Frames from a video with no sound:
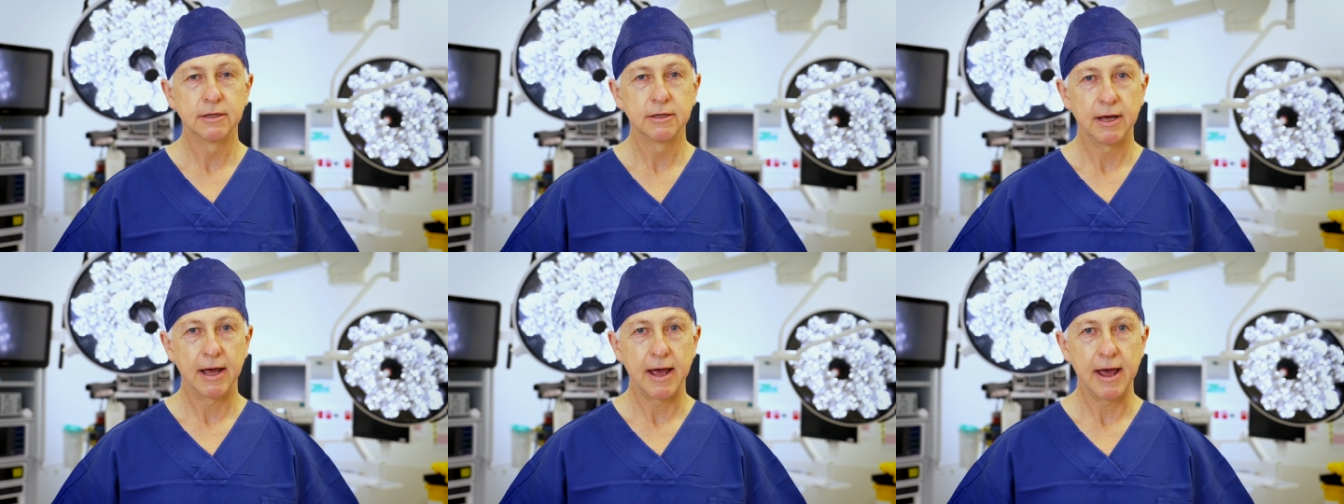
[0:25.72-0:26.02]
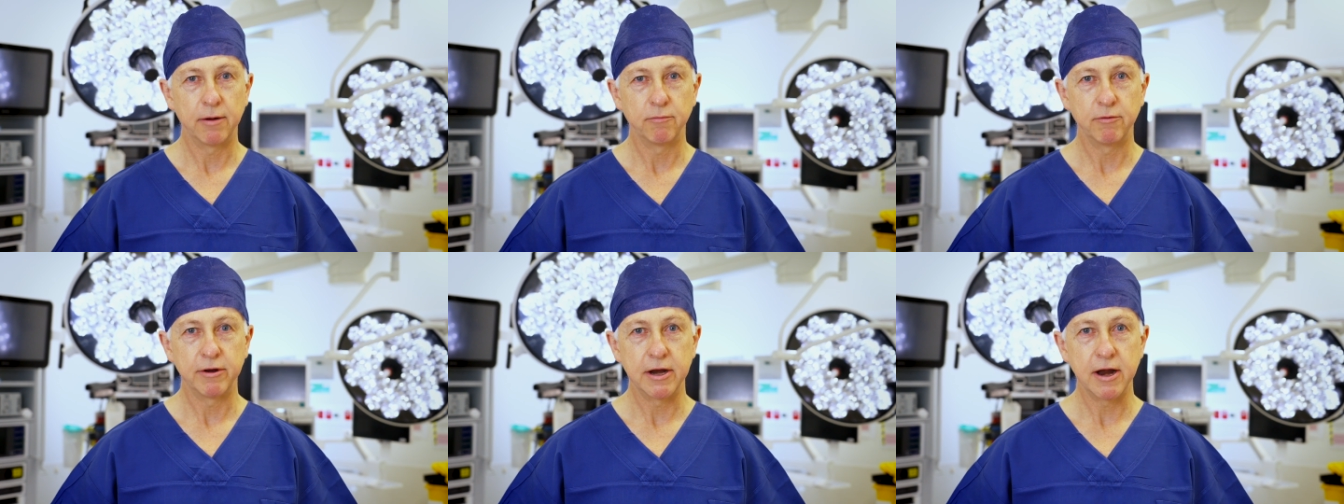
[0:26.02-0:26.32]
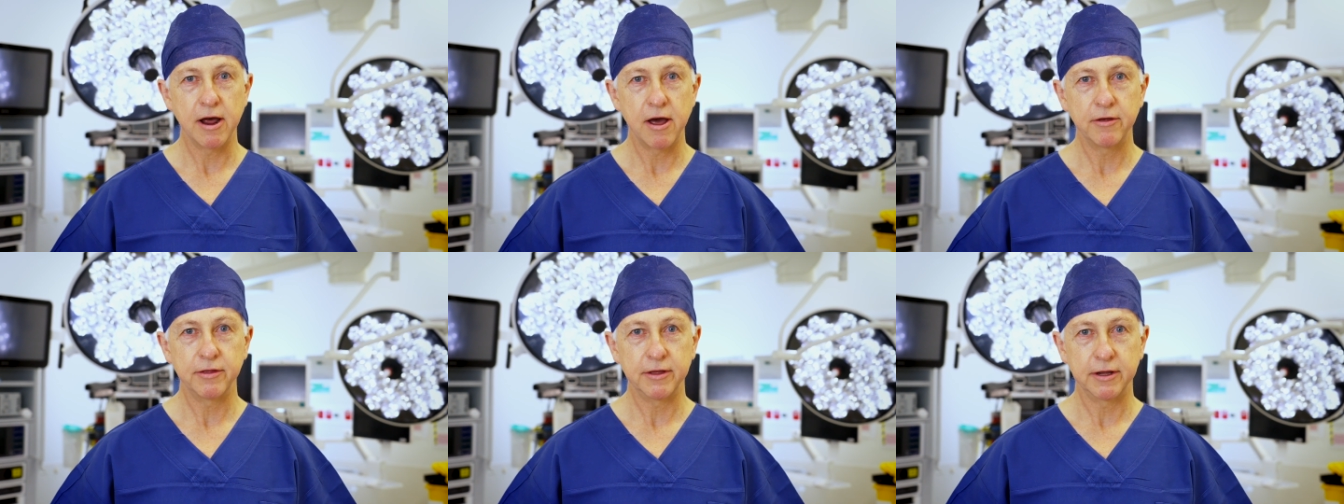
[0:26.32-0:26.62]
And we
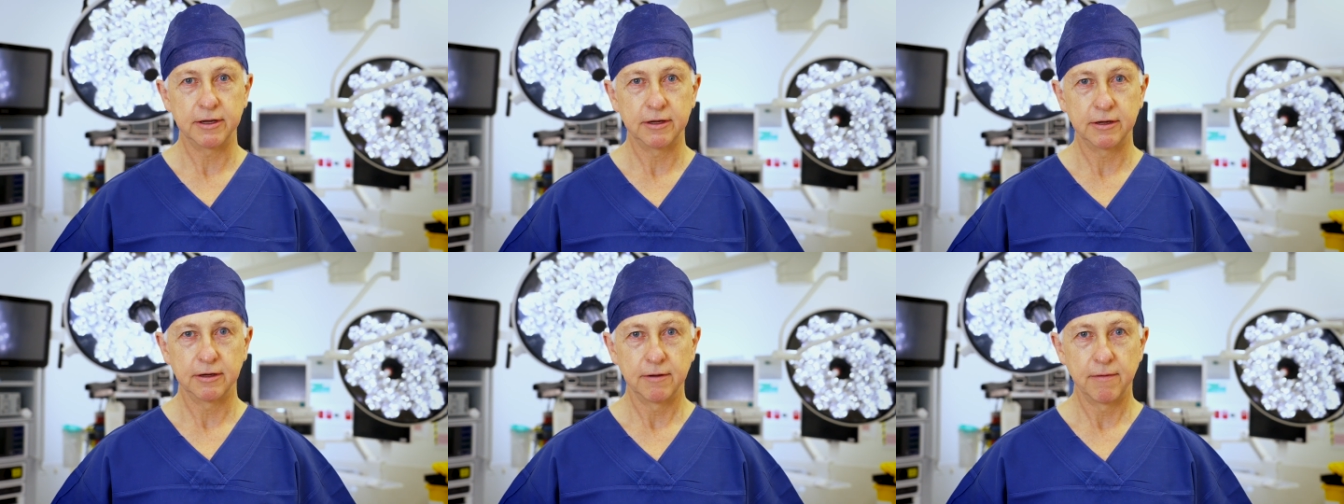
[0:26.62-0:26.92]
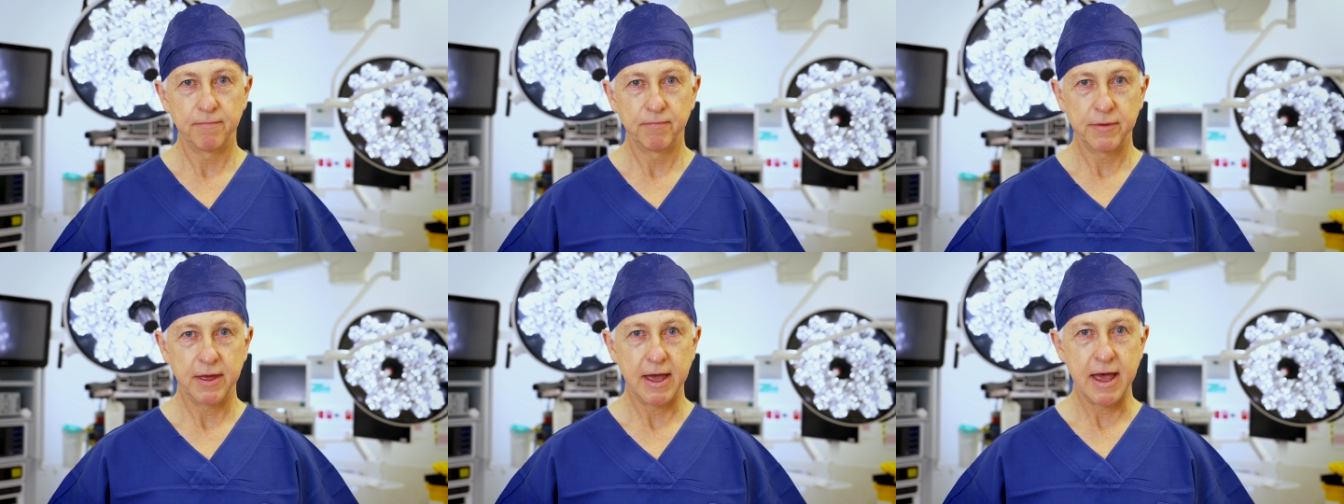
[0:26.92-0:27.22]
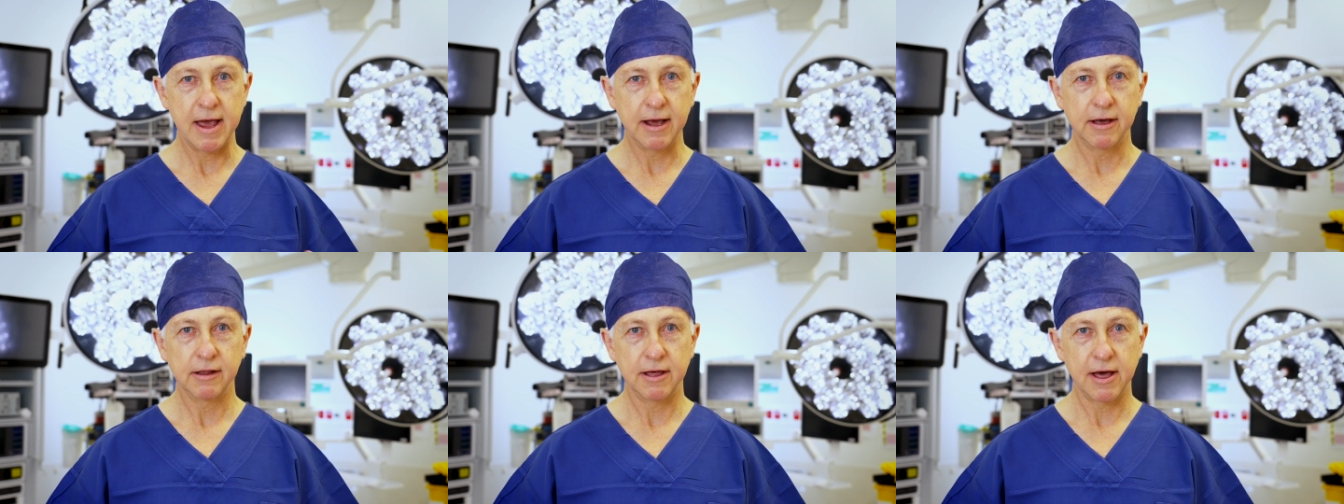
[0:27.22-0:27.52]
know that
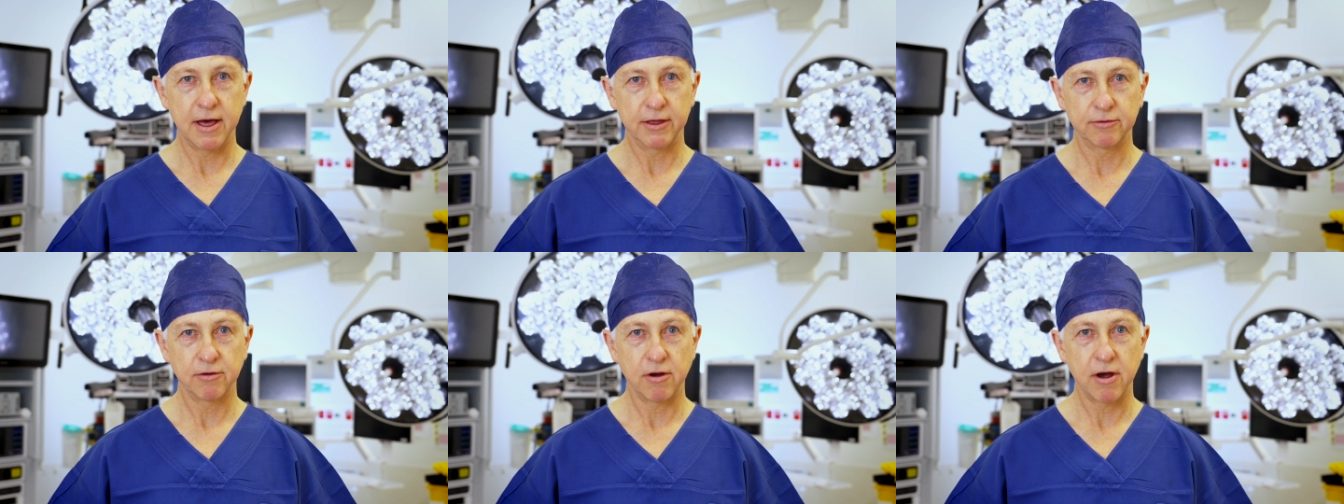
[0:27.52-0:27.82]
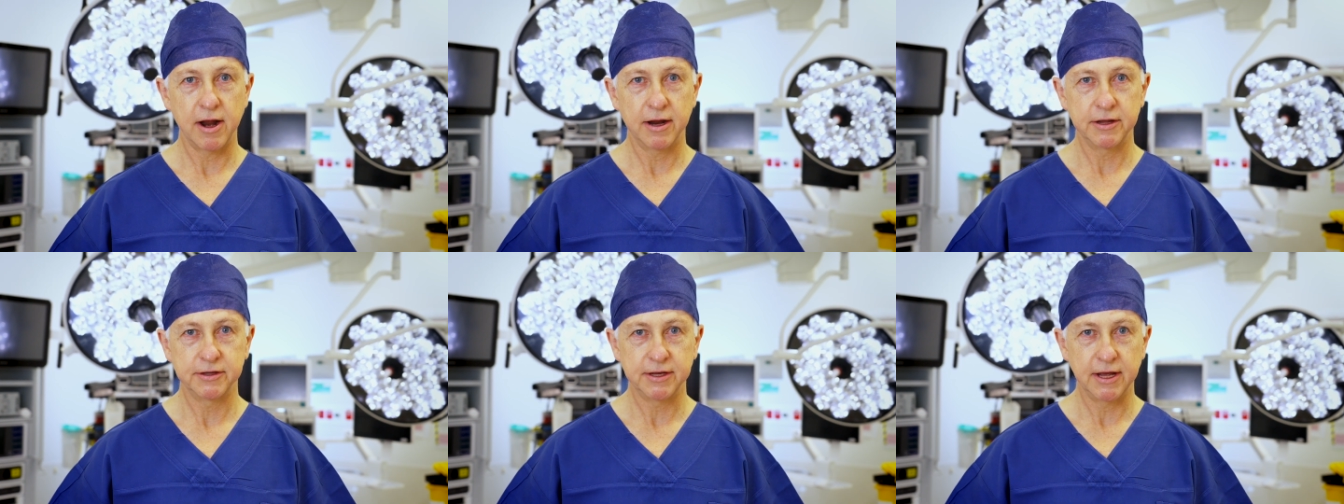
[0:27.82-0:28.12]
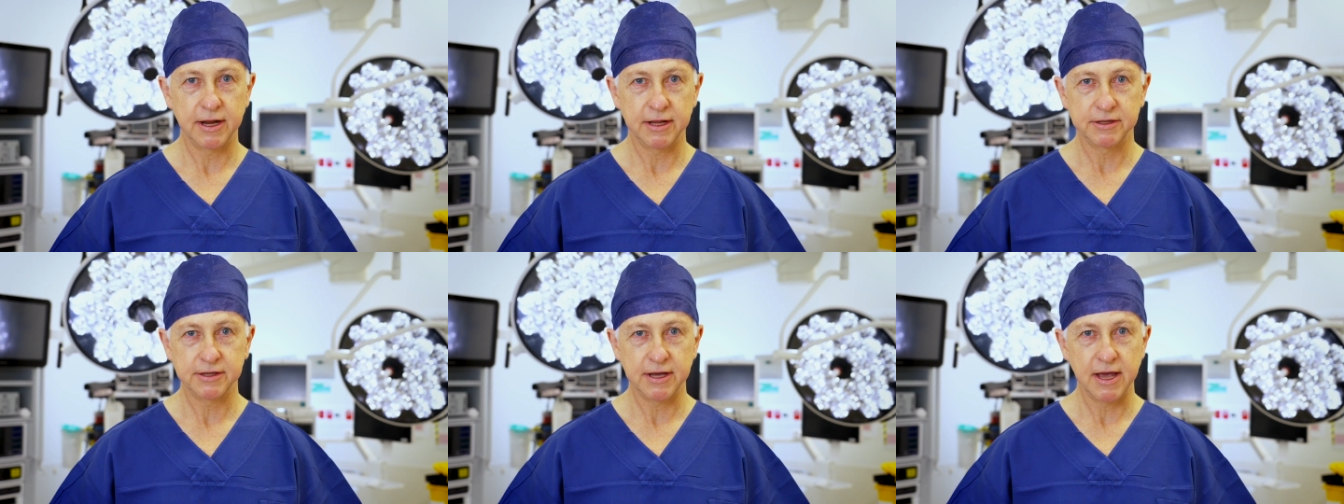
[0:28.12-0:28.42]
ankle arthritis
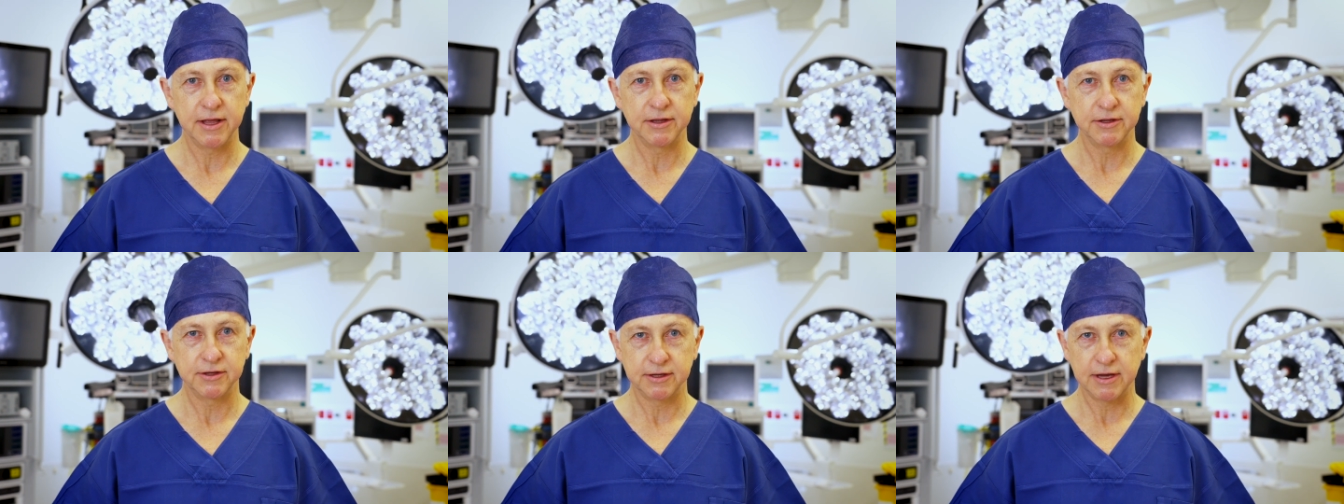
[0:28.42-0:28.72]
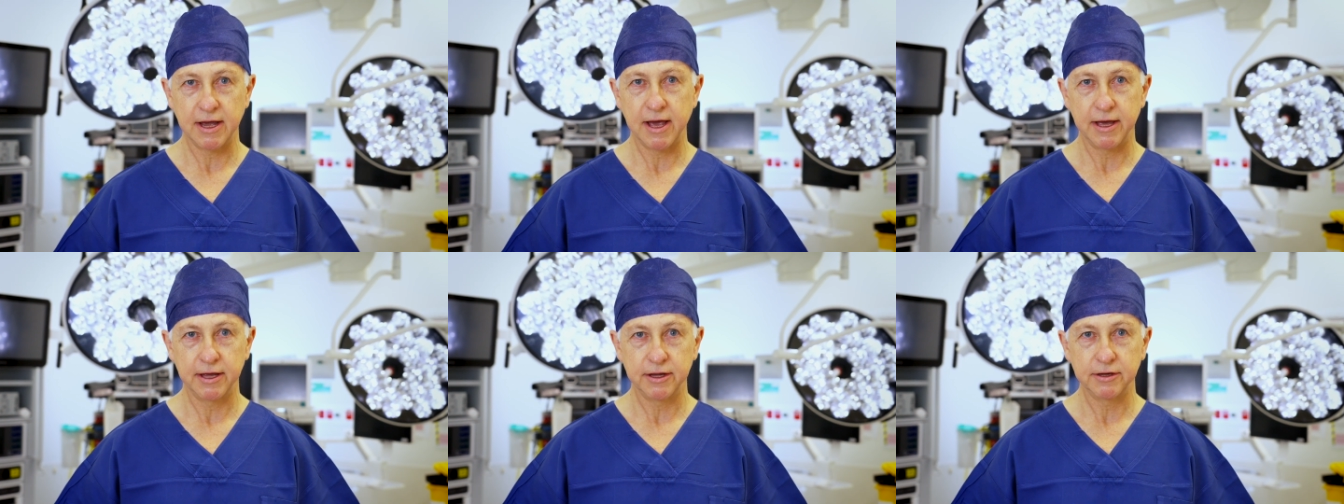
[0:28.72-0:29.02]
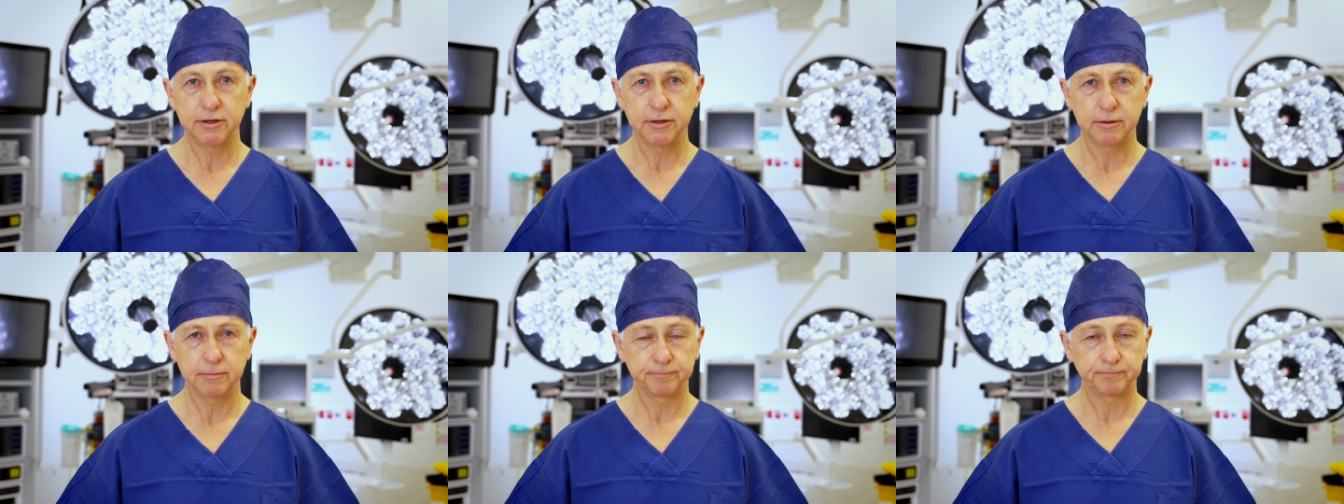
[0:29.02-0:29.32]
at its end
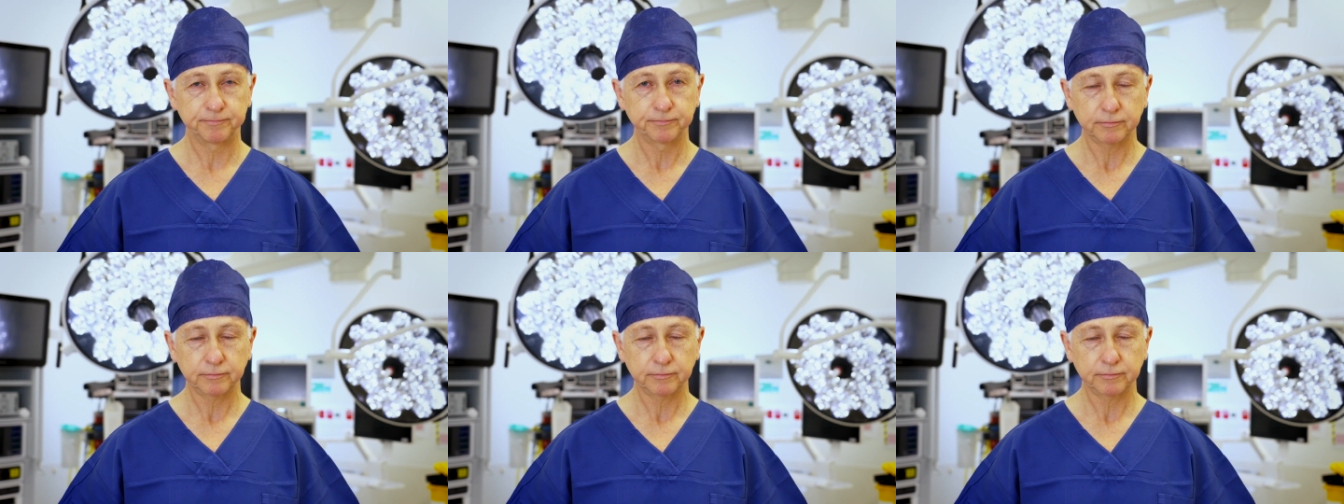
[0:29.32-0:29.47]
stage